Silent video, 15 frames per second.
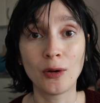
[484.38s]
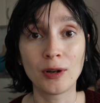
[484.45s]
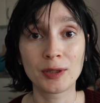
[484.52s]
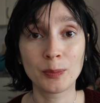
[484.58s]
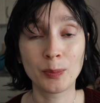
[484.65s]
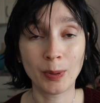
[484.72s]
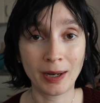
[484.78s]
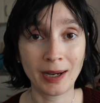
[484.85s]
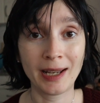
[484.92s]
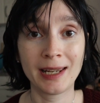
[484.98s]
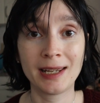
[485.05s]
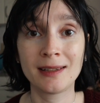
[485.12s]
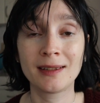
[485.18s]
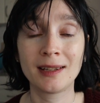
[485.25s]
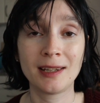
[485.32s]
on
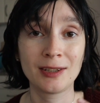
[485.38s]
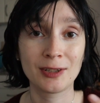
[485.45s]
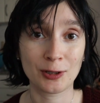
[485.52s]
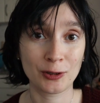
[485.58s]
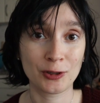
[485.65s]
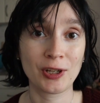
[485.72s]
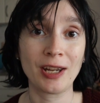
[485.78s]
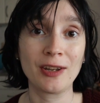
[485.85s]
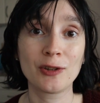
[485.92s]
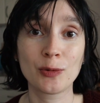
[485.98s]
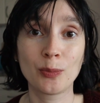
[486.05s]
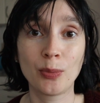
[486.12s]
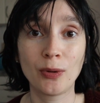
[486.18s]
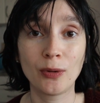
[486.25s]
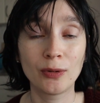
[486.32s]
buying
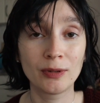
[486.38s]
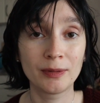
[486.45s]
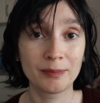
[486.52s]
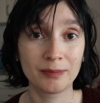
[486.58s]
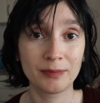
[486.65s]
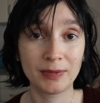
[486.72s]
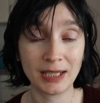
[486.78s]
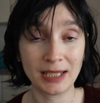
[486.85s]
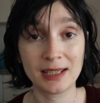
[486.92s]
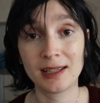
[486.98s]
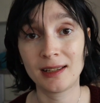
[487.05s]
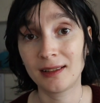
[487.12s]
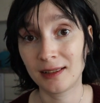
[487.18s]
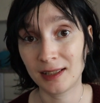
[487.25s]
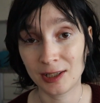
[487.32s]
interchangeable
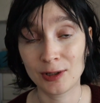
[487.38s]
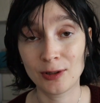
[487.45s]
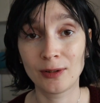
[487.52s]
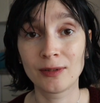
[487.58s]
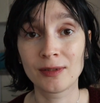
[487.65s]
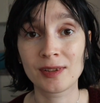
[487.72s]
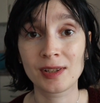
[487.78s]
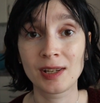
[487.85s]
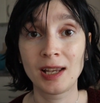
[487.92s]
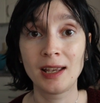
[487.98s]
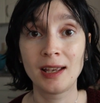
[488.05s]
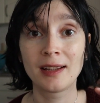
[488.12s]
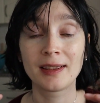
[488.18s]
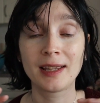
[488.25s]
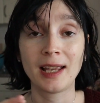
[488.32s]
knitting needles
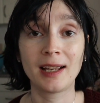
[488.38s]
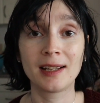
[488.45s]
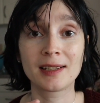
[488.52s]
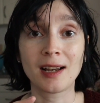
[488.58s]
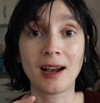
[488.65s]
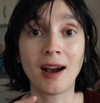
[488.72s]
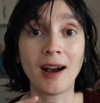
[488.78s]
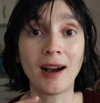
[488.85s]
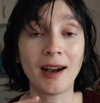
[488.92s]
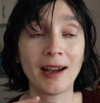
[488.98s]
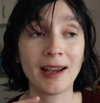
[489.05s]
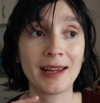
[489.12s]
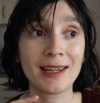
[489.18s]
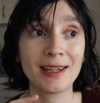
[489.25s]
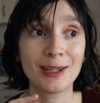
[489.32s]
that
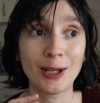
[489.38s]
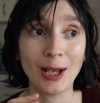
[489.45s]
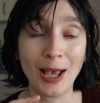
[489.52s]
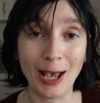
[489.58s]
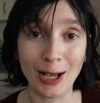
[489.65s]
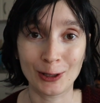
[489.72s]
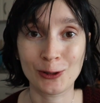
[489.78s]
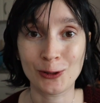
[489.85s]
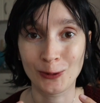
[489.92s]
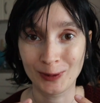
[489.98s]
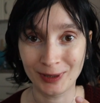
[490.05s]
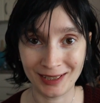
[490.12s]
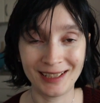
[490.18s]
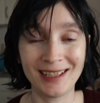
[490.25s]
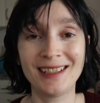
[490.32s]
I
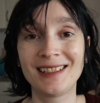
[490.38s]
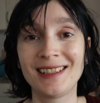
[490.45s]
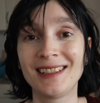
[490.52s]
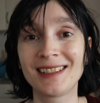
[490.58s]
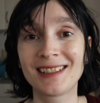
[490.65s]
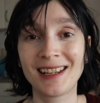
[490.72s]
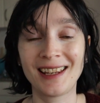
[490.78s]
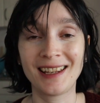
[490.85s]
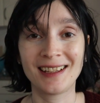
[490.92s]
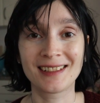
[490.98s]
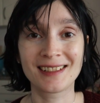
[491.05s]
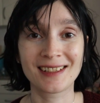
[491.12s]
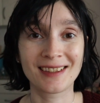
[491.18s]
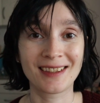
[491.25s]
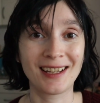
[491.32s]
actually needed
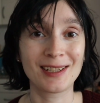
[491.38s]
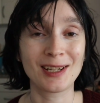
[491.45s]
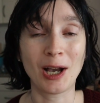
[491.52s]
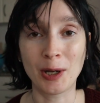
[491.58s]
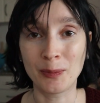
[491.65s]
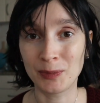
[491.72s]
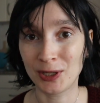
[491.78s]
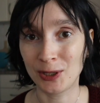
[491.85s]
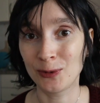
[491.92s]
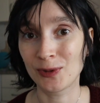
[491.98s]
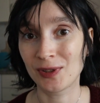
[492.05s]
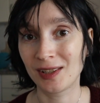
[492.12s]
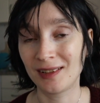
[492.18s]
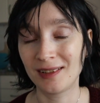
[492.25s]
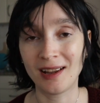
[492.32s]
and that I'm
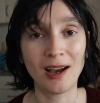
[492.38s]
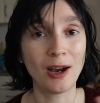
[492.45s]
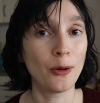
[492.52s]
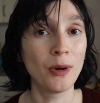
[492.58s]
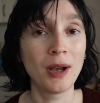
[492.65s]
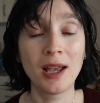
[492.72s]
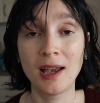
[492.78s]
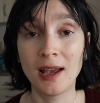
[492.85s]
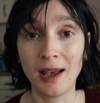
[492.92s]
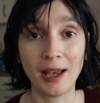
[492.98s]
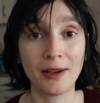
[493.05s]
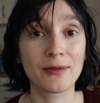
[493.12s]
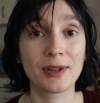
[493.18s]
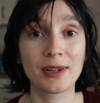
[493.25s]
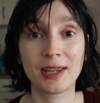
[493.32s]
using now
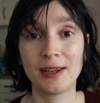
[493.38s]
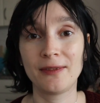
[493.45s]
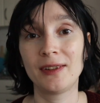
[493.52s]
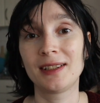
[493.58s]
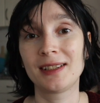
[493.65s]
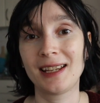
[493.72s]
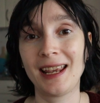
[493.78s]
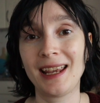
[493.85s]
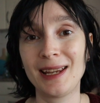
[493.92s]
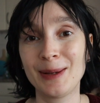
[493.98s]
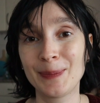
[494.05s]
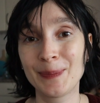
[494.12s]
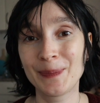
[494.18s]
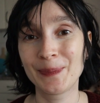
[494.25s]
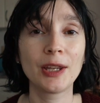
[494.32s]
every given
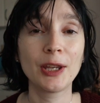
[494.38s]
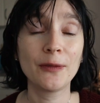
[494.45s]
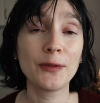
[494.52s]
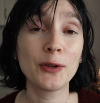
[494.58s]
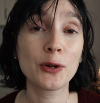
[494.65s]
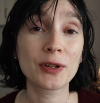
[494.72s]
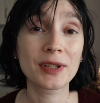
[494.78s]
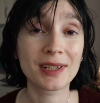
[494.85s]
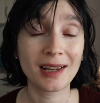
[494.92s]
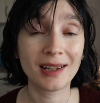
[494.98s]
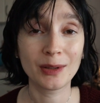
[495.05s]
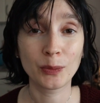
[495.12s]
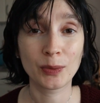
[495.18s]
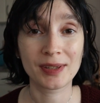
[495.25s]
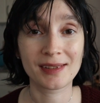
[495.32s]
day. If you're
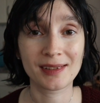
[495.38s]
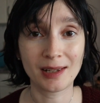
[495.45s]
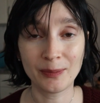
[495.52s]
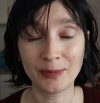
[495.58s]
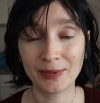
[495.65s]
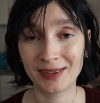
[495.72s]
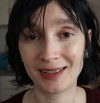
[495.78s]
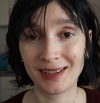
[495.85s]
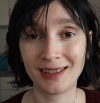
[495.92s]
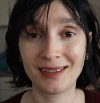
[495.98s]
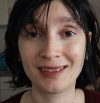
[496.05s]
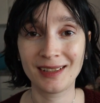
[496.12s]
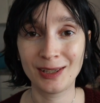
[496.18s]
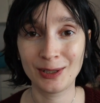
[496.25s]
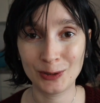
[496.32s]
done with
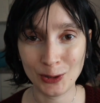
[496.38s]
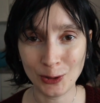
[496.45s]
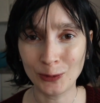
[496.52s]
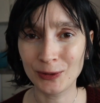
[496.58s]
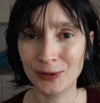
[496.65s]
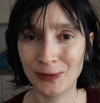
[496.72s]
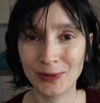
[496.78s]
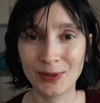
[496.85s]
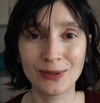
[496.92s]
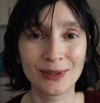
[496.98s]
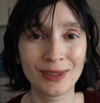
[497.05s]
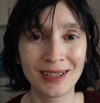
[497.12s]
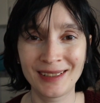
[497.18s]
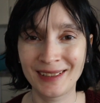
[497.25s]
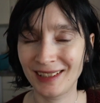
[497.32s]
something, don't
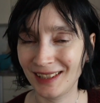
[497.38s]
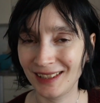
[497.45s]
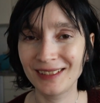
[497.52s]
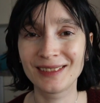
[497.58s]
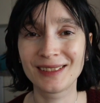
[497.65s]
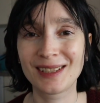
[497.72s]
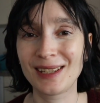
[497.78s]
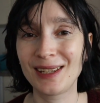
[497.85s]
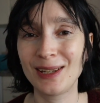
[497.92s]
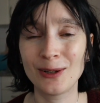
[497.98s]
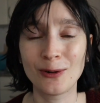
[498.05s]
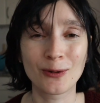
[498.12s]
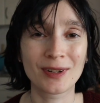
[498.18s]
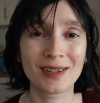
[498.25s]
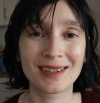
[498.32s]
feel guilty
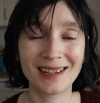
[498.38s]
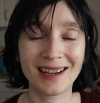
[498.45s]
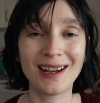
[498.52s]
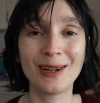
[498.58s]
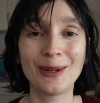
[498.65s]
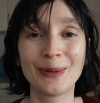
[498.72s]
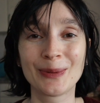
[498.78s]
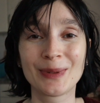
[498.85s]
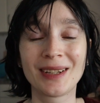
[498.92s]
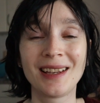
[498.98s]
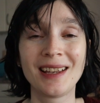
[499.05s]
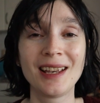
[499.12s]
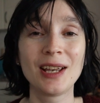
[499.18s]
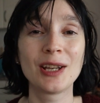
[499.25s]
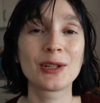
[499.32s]
or down.
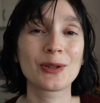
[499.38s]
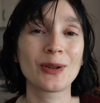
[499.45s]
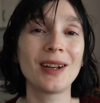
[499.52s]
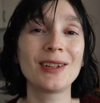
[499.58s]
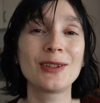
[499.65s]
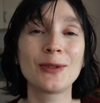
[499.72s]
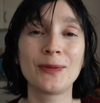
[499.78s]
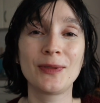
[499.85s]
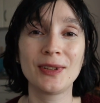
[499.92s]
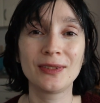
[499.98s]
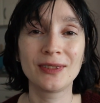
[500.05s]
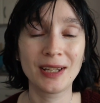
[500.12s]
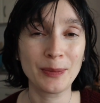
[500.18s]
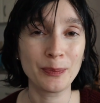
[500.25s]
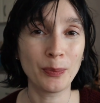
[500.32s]
Try to
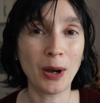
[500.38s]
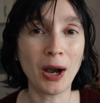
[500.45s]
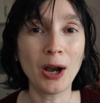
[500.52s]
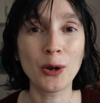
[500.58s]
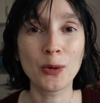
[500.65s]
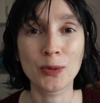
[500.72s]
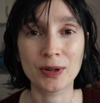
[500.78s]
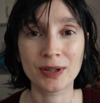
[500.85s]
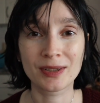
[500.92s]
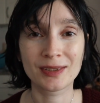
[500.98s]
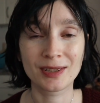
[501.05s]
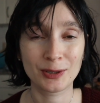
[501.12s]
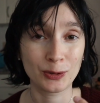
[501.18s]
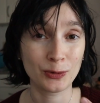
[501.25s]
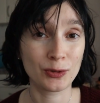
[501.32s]
feel
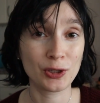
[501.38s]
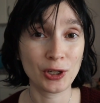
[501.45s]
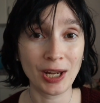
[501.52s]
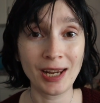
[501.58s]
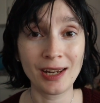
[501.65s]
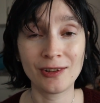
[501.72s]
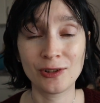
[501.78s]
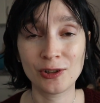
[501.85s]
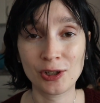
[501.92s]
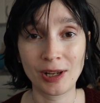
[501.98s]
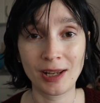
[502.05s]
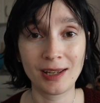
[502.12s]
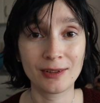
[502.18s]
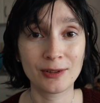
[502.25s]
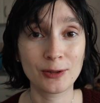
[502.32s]
empowered to change
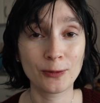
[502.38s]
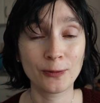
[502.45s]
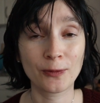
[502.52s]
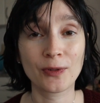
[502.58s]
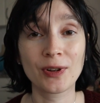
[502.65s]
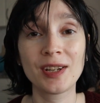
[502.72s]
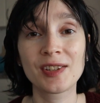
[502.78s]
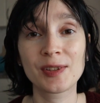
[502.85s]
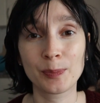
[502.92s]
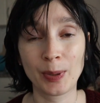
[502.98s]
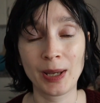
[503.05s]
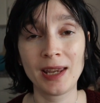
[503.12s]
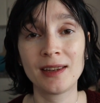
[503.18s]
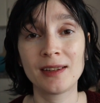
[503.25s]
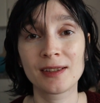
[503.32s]
and to free
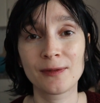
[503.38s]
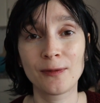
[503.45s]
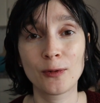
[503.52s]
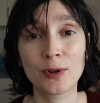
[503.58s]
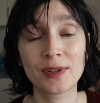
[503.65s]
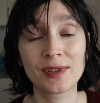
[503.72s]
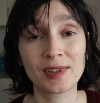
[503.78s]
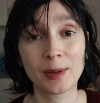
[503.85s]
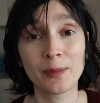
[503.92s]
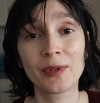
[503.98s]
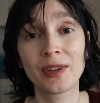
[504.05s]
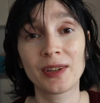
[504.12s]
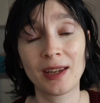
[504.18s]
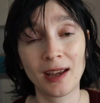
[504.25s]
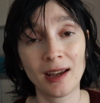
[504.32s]
space for
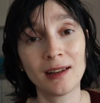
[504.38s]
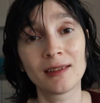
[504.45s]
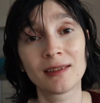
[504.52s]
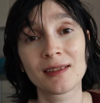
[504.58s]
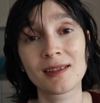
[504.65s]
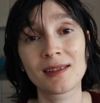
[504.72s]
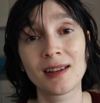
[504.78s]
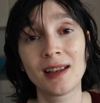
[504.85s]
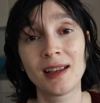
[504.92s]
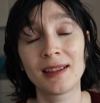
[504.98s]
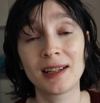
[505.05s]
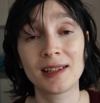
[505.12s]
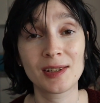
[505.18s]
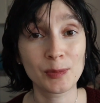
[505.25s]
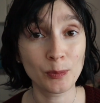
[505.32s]
something else
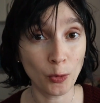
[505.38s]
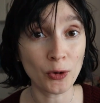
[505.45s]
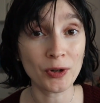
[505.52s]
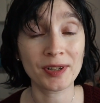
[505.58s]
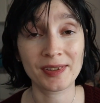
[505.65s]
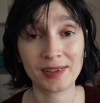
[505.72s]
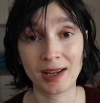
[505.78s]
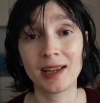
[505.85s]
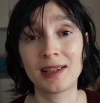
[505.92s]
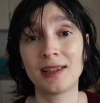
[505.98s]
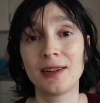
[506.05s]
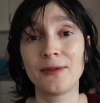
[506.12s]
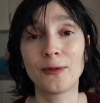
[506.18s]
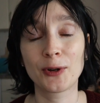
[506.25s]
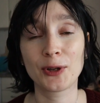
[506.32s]
that is more
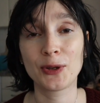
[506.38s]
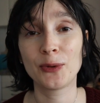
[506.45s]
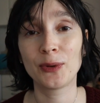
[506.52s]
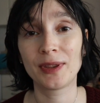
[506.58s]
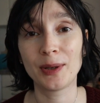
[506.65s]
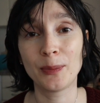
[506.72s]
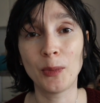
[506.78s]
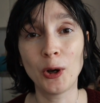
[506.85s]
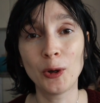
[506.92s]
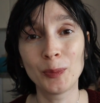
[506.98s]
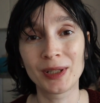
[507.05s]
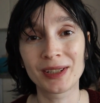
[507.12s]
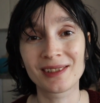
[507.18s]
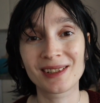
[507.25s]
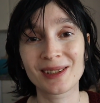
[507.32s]
exciting for you at the
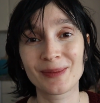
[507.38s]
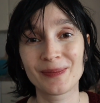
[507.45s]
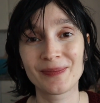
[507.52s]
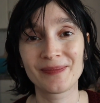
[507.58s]
moment.